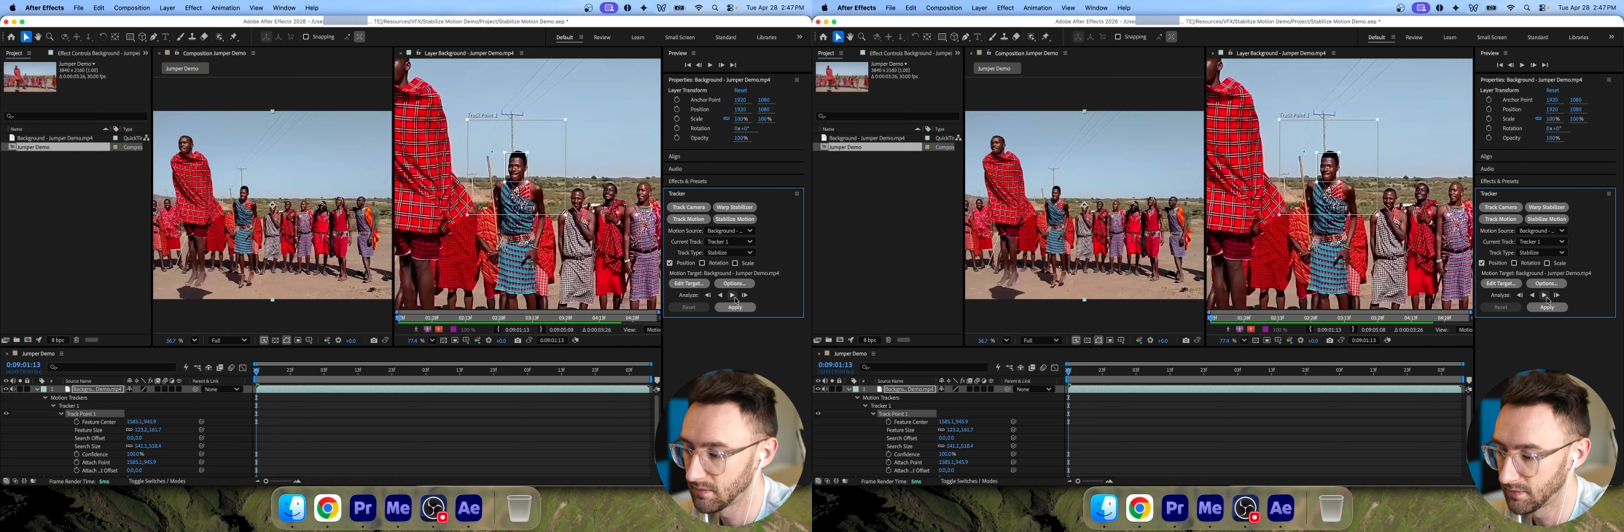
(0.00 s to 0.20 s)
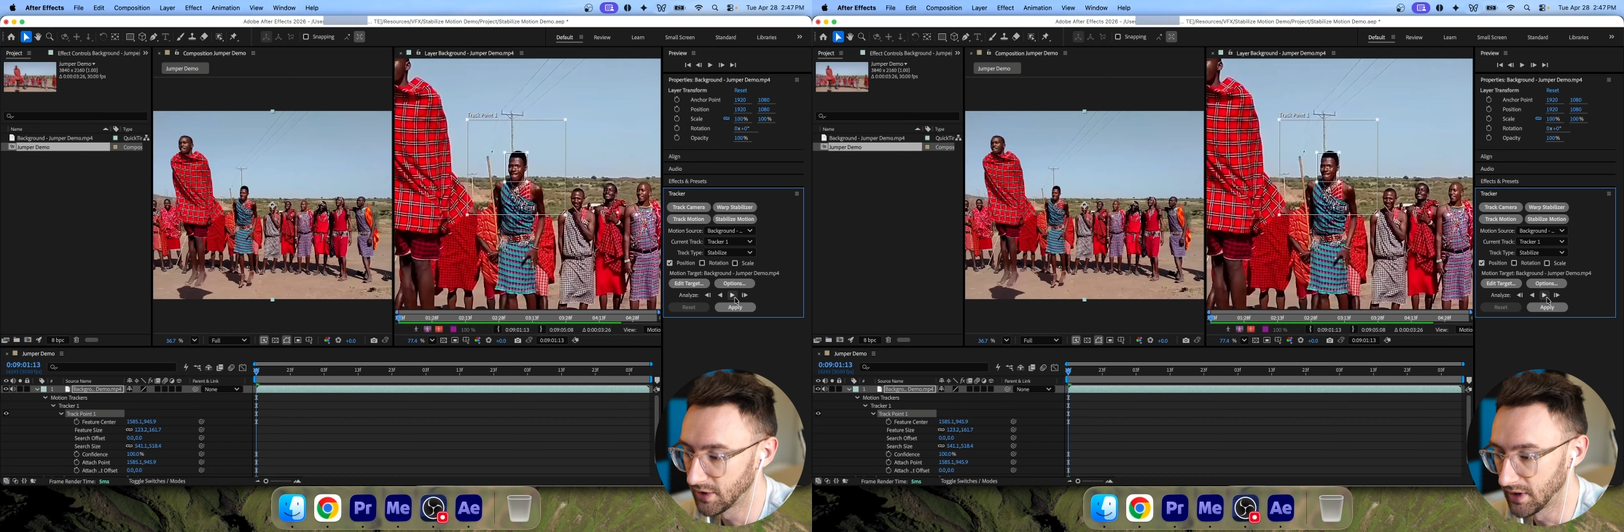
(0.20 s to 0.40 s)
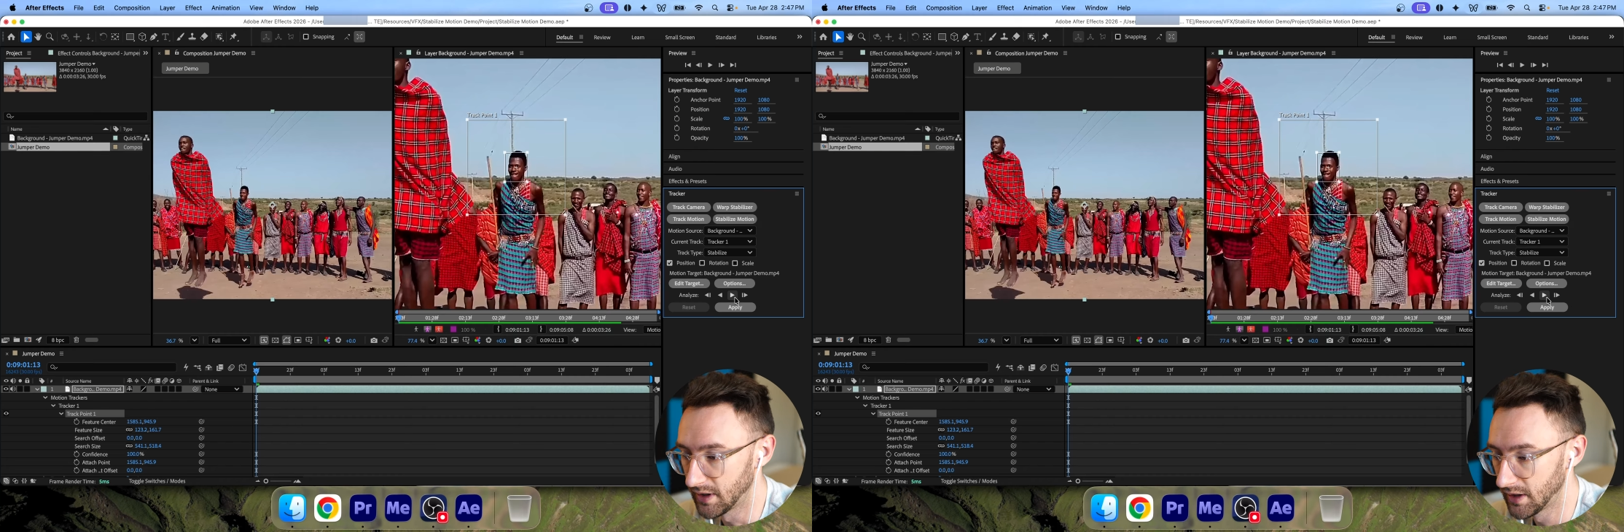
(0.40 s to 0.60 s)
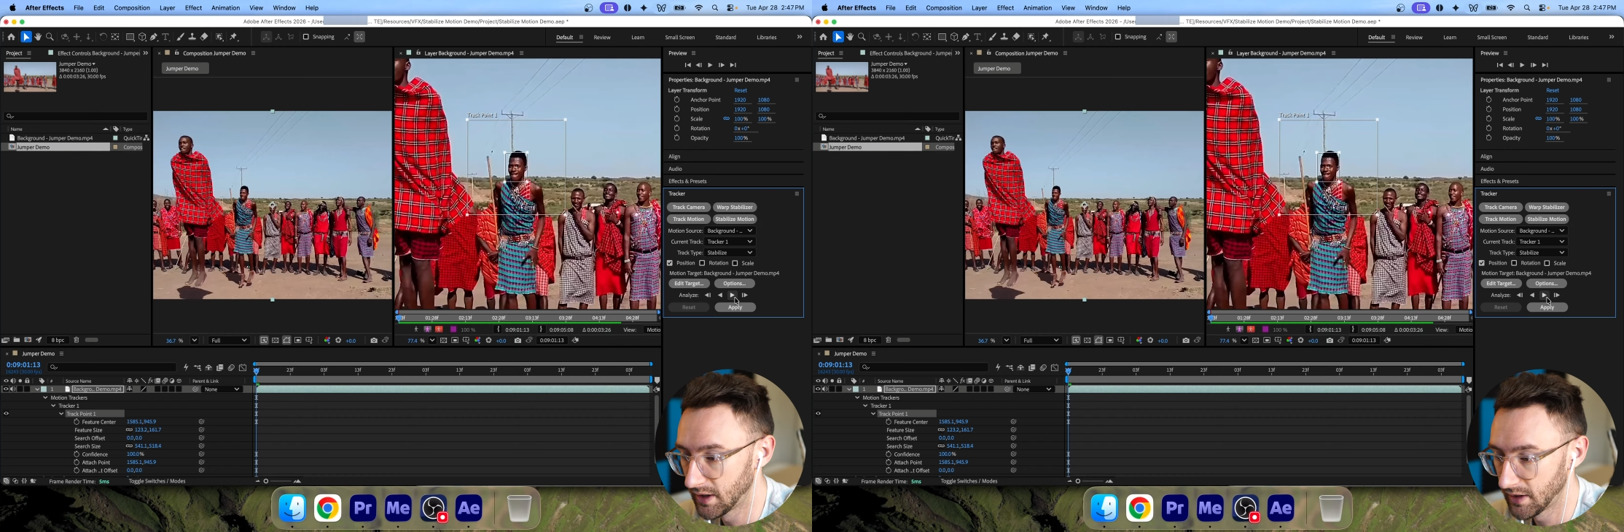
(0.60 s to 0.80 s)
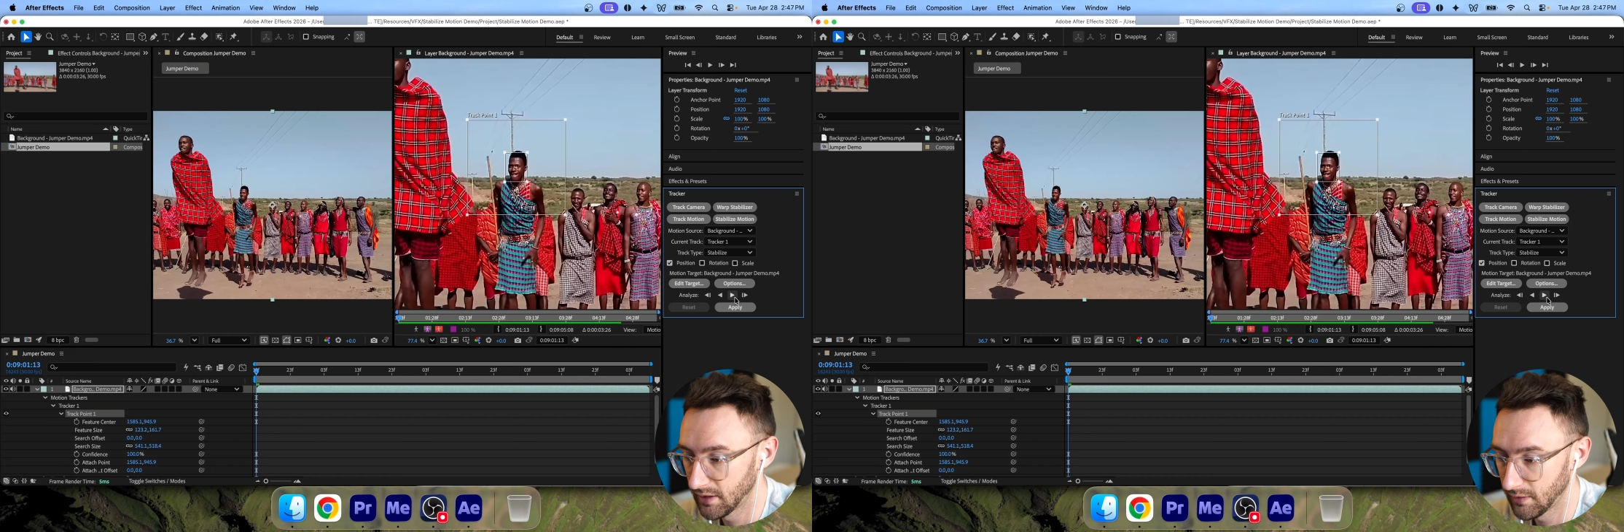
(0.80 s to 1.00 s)
but
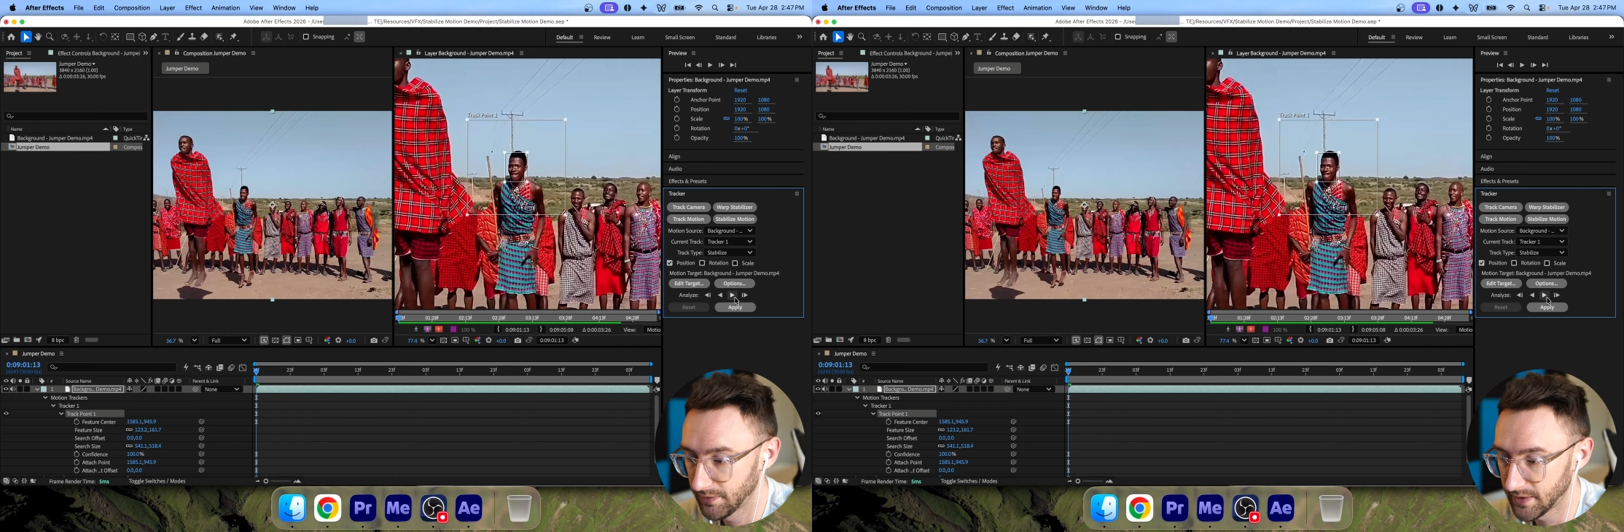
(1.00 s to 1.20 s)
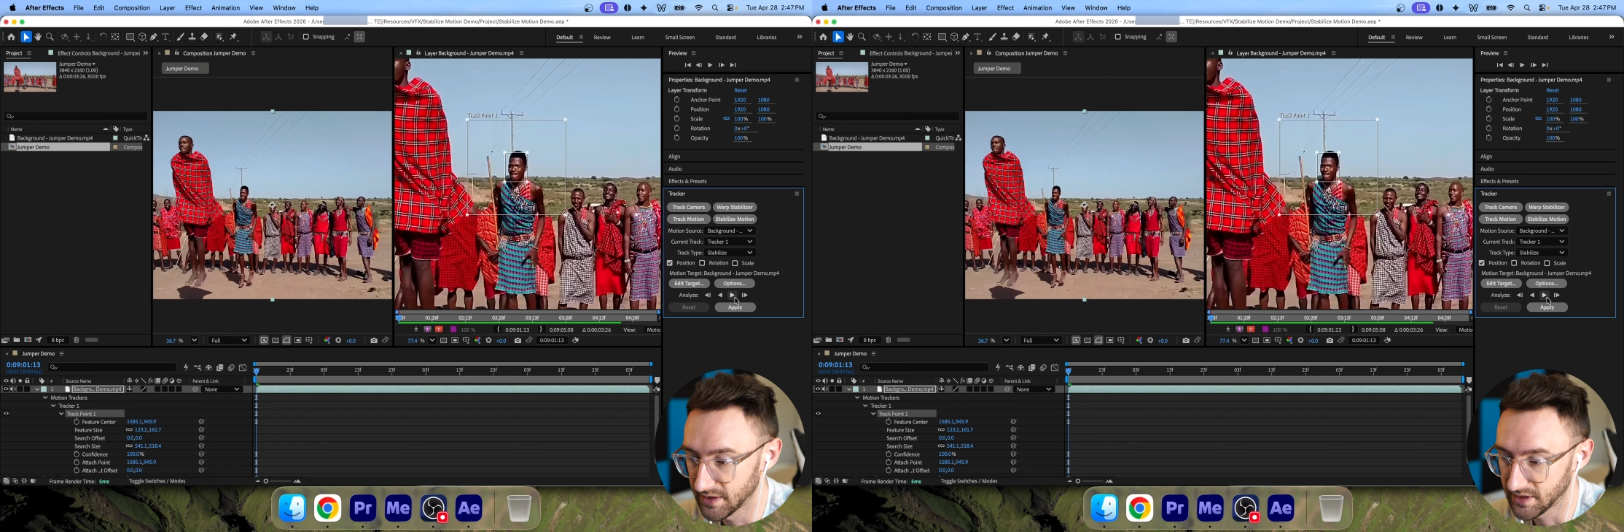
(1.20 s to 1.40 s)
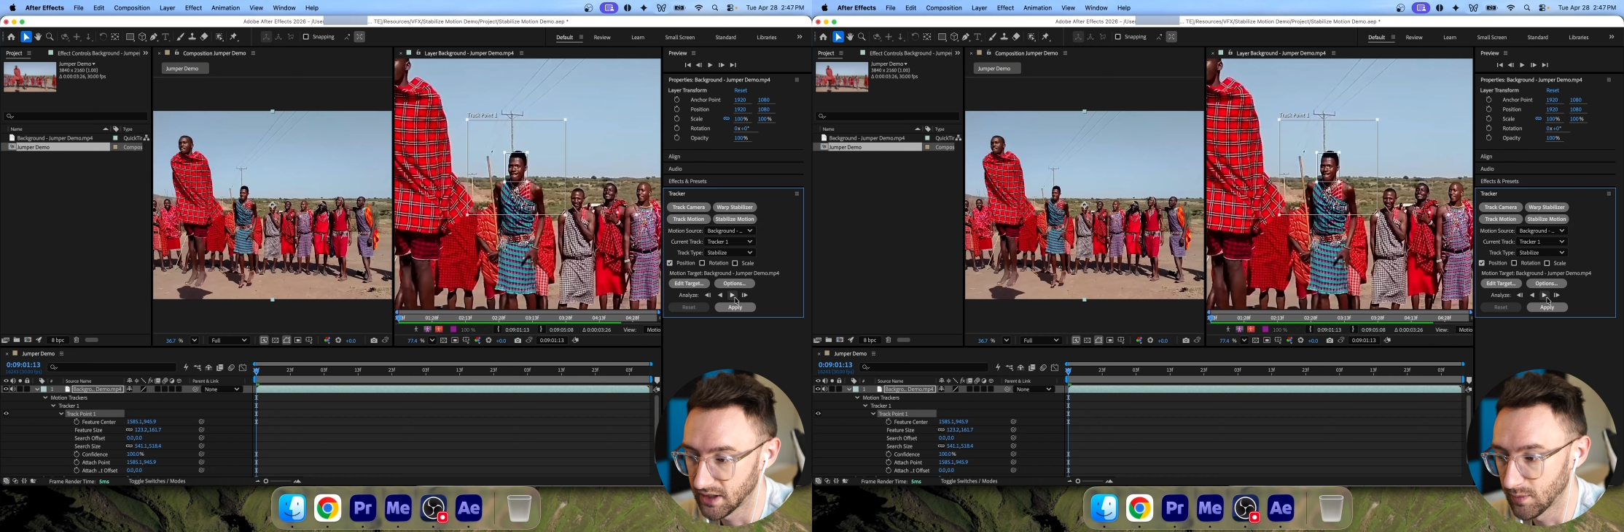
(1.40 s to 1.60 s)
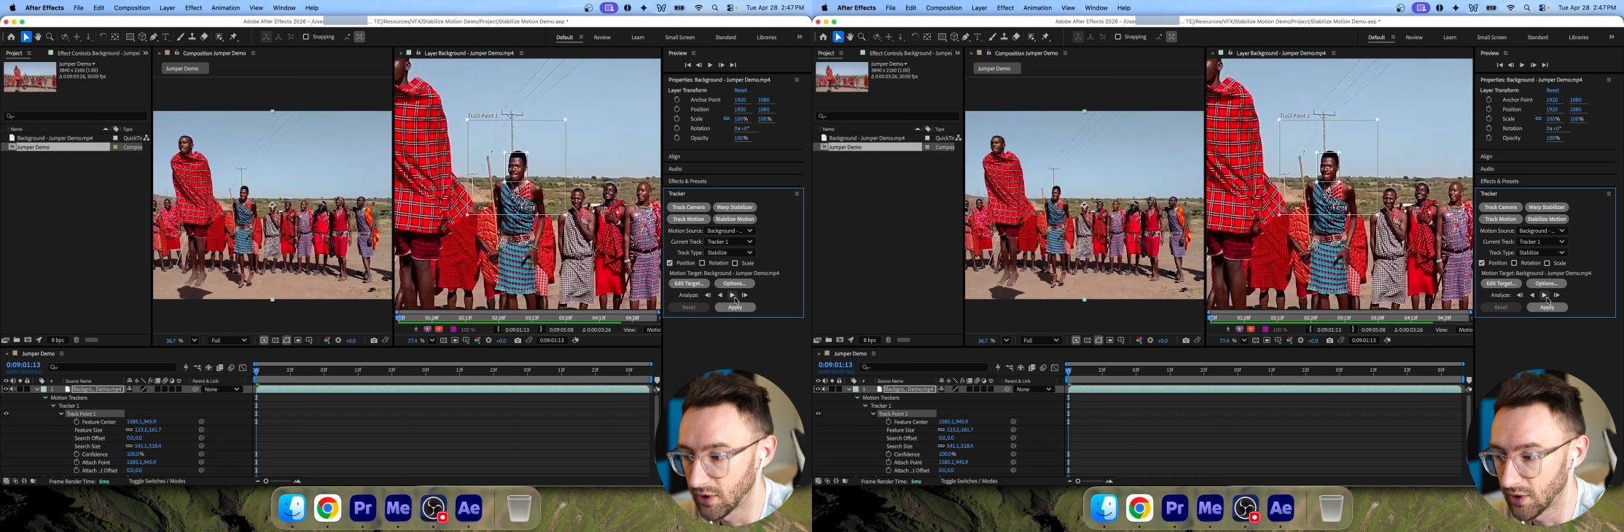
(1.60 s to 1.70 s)
that's kind of